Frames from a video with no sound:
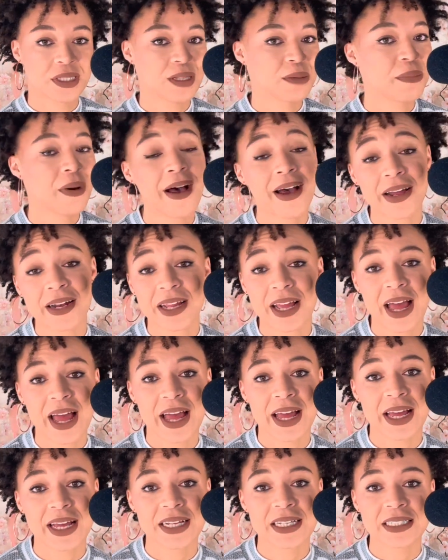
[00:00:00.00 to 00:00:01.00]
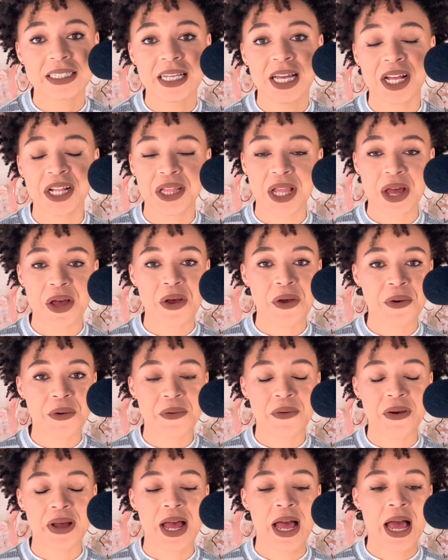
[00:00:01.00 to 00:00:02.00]
the podcast,
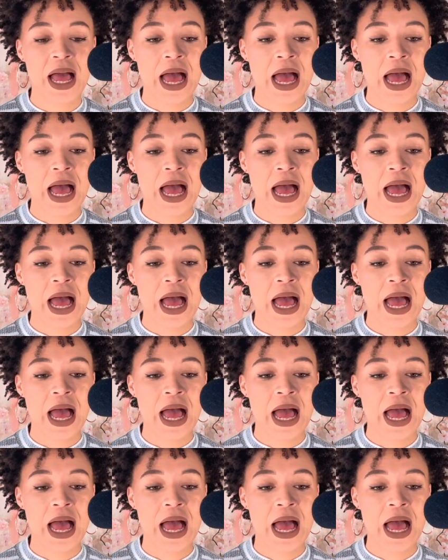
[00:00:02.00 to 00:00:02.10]
hello.